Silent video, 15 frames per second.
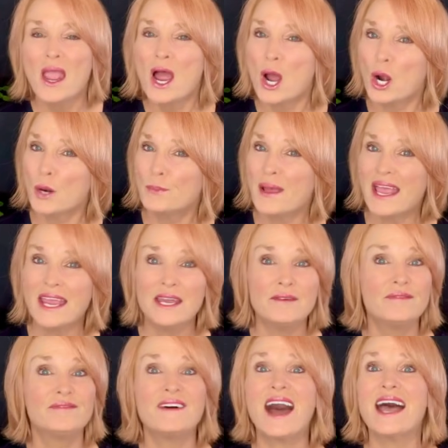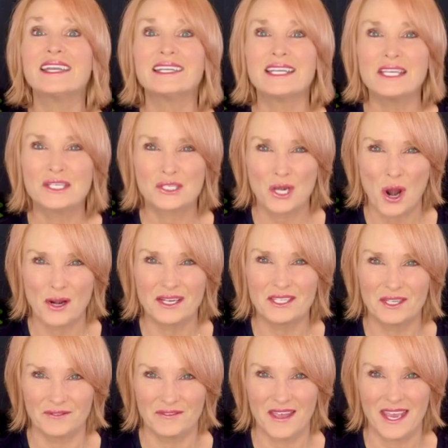Her pain finally started
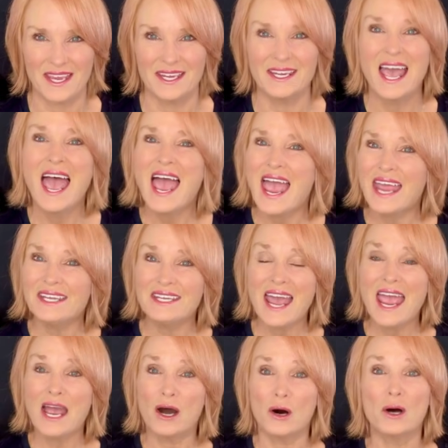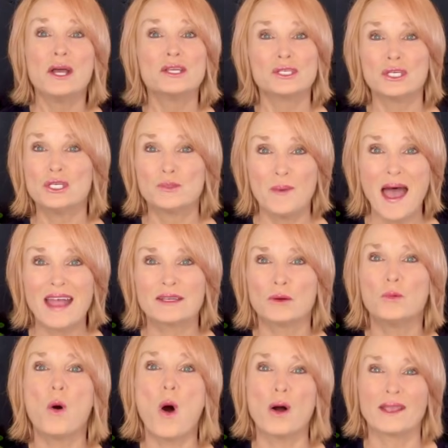to fade, and now she's back to
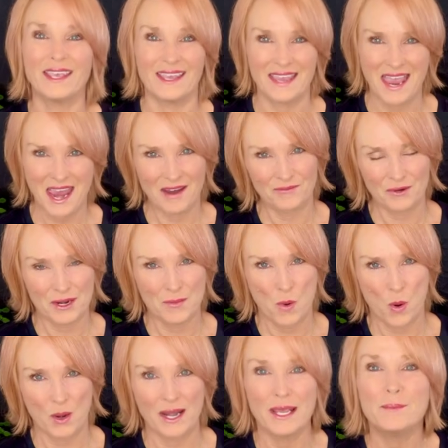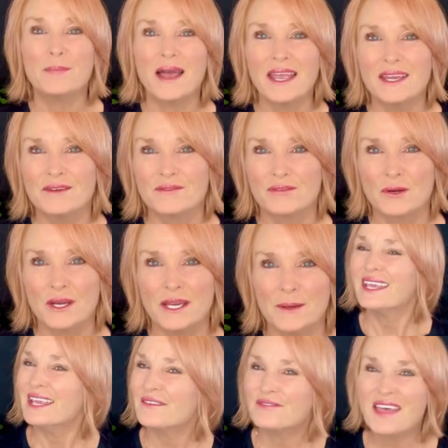walking every morning pain-free.
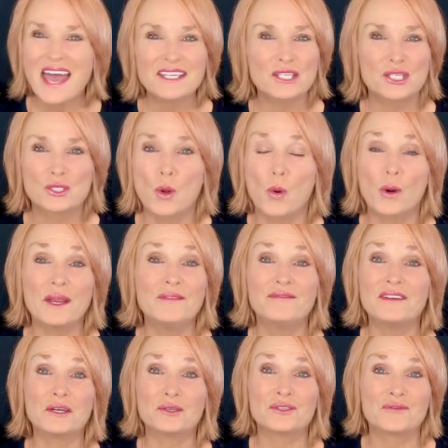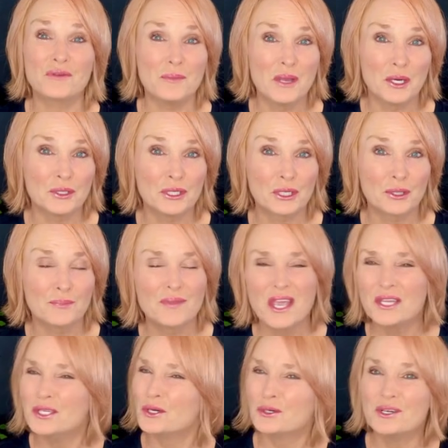If that story feels familiar,
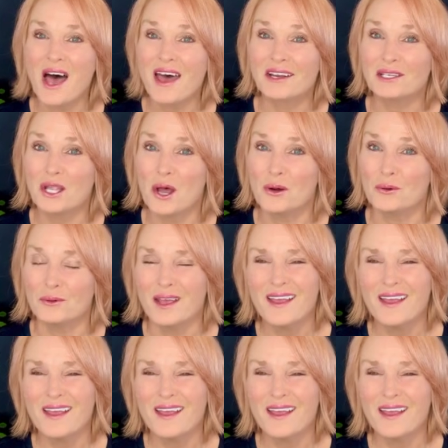you're not alone.